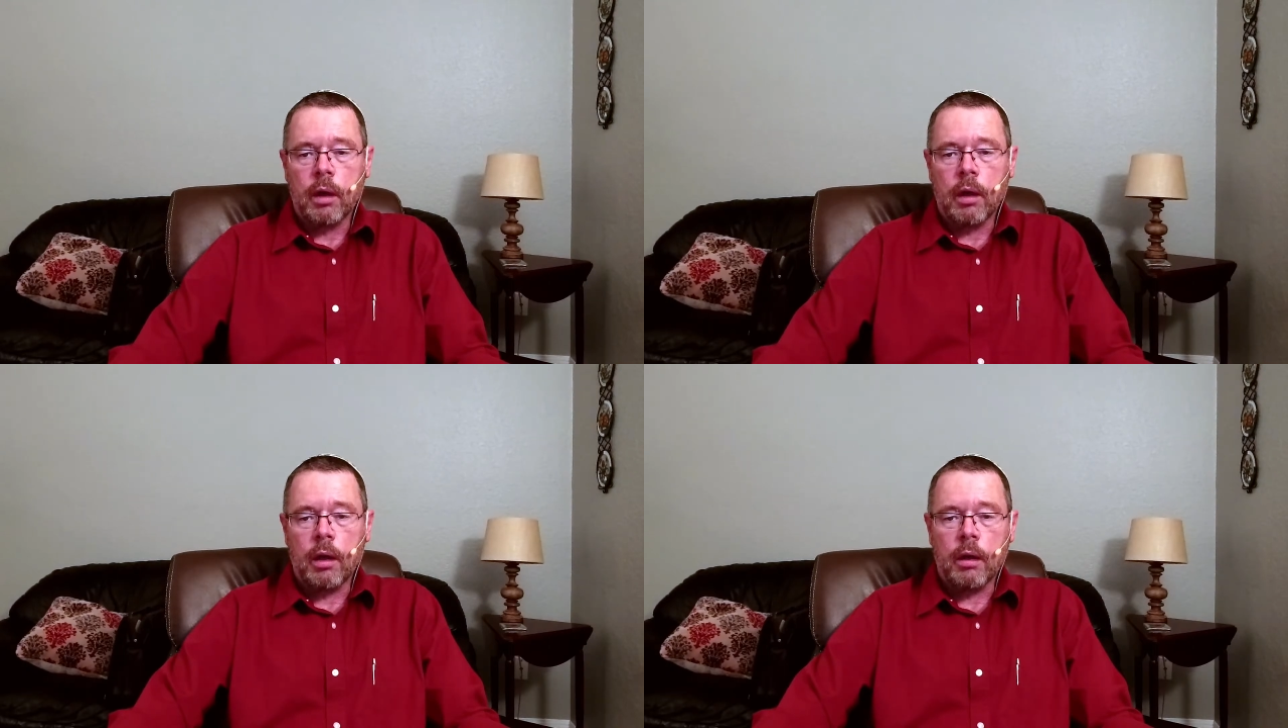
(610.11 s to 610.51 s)

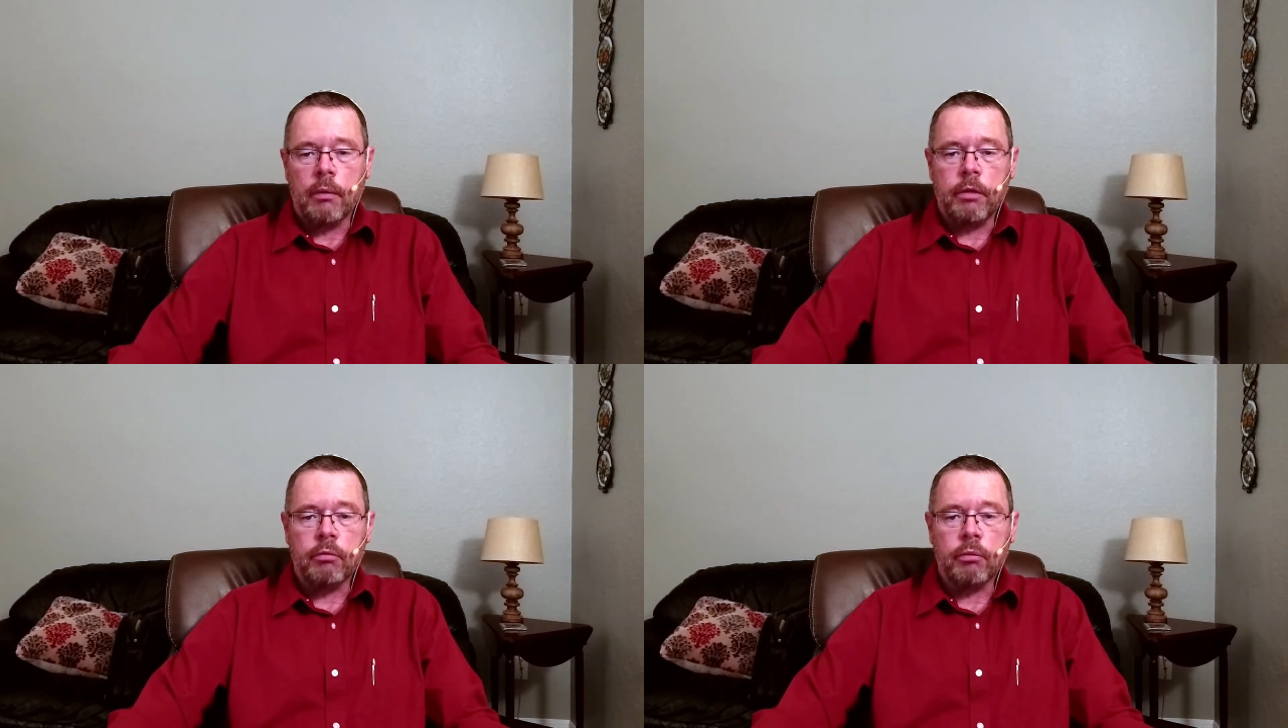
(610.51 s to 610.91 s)

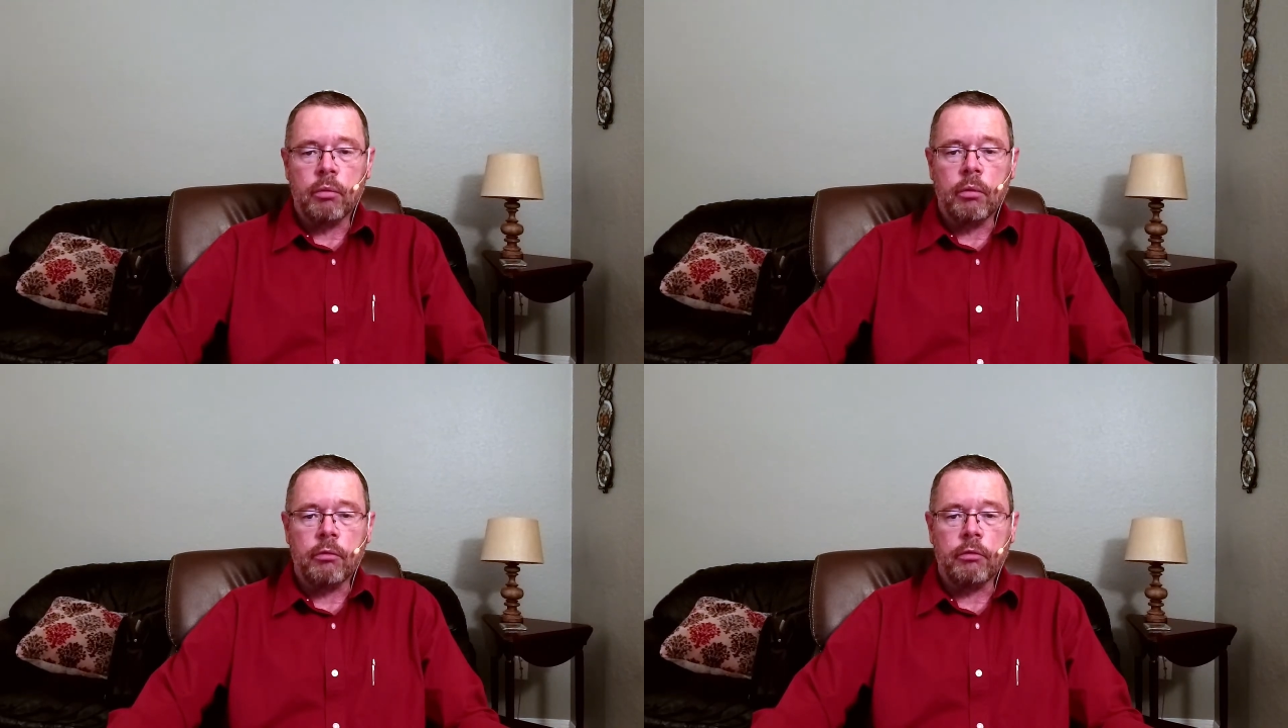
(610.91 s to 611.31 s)
these
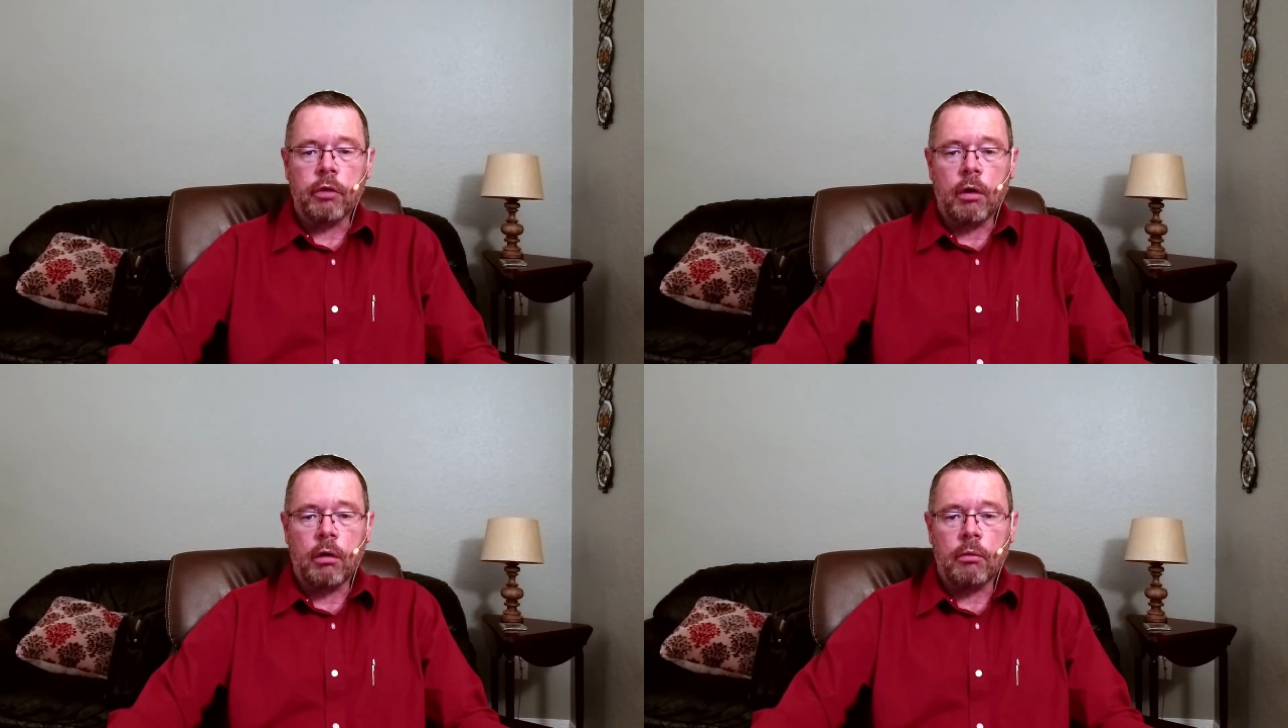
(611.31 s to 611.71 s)

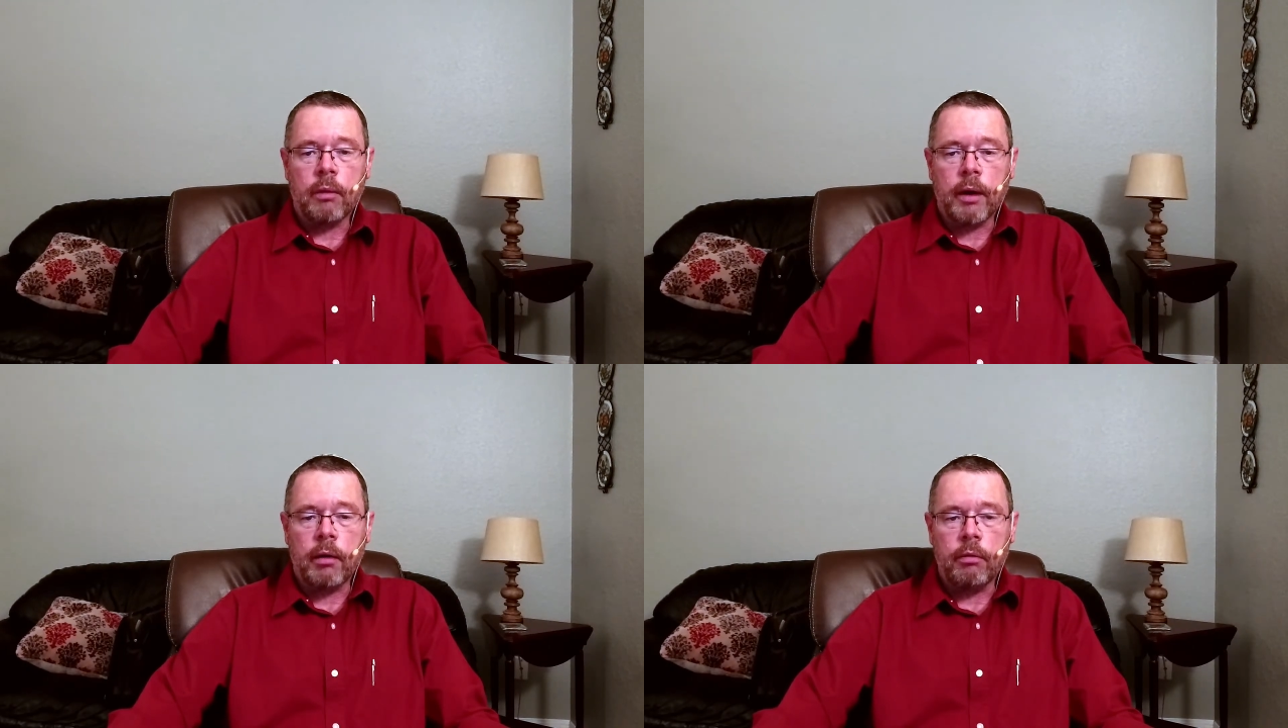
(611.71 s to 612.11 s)
rules all
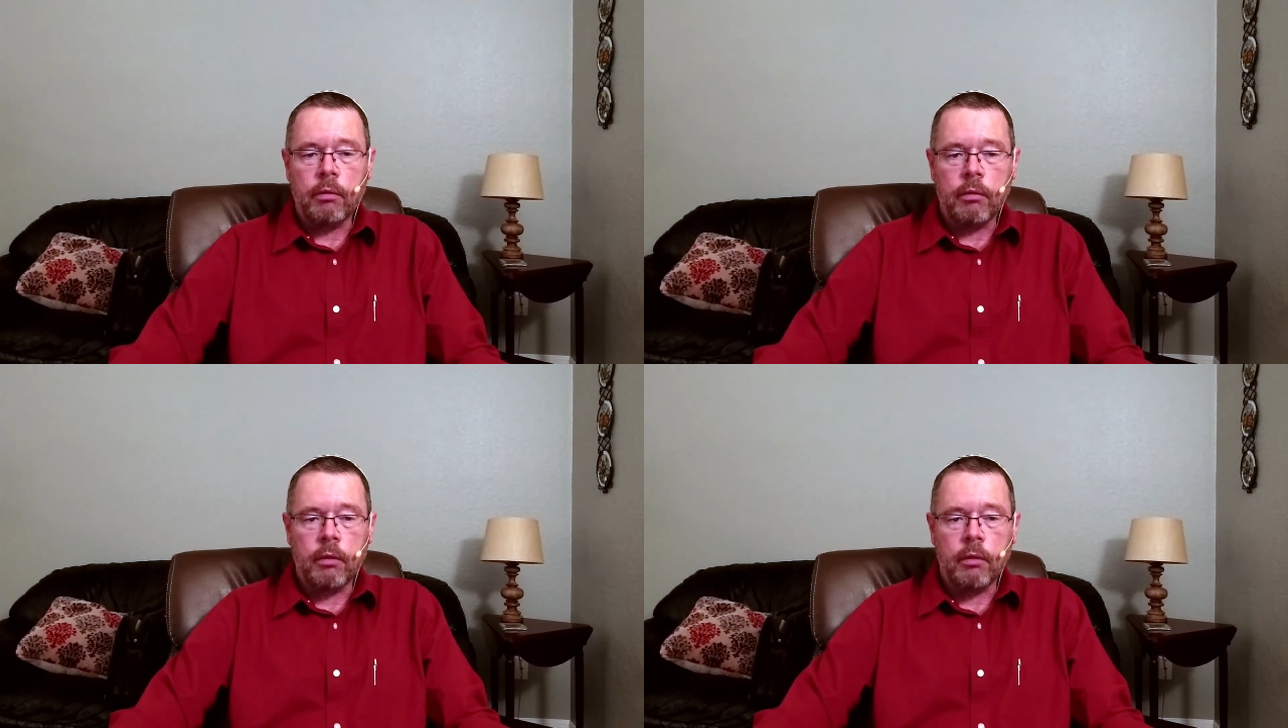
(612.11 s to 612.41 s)
around